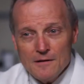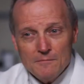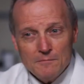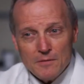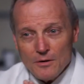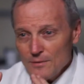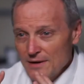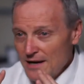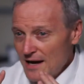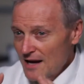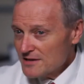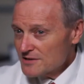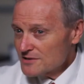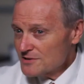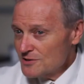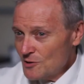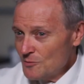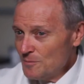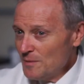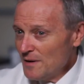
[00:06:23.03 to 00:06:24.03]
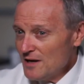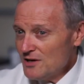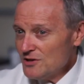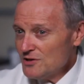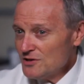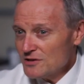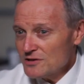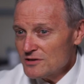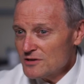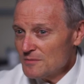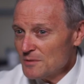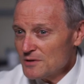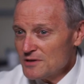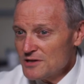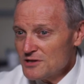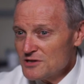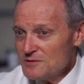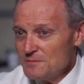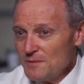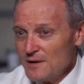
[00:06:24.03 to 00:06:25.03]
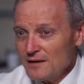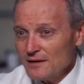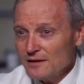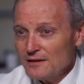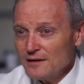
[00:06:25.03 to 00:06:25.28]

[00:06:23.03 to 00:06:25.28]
But we ask no patient to participate in